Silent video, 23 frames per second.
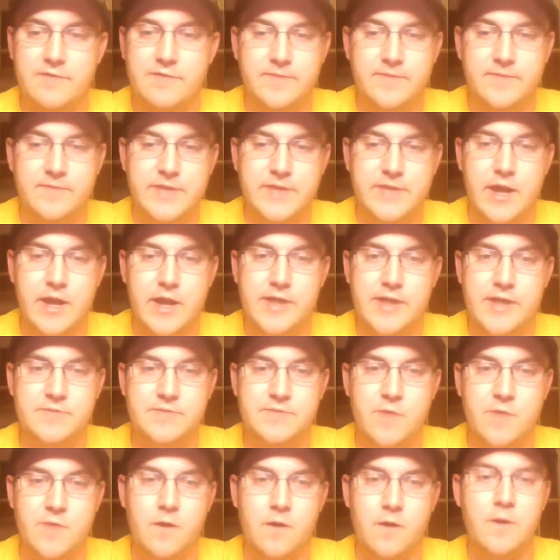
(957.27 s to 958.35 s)
tonight as
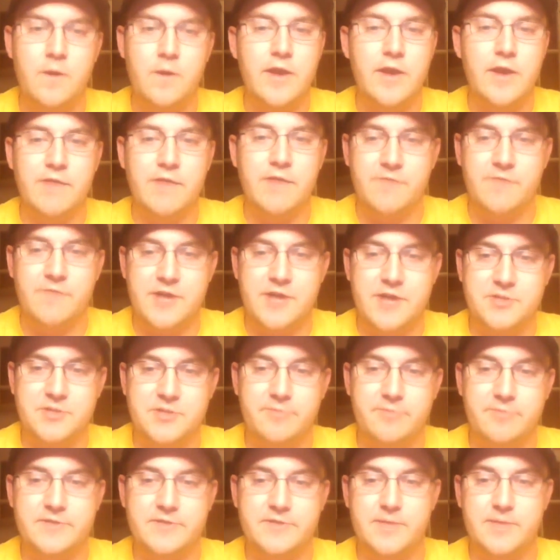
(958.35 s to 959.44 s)
well. He flashed some of
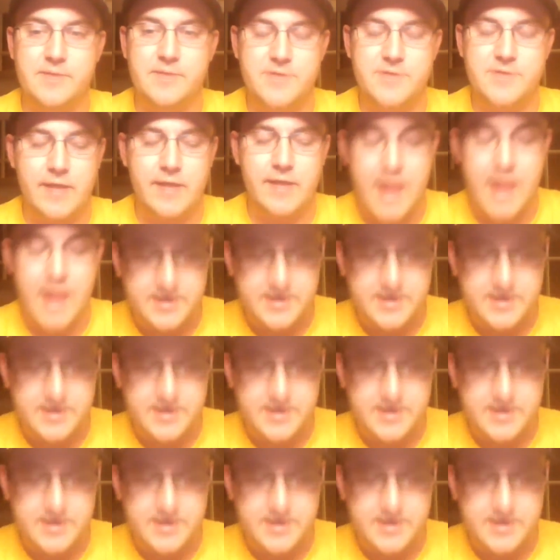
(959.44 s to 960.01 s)
his upside last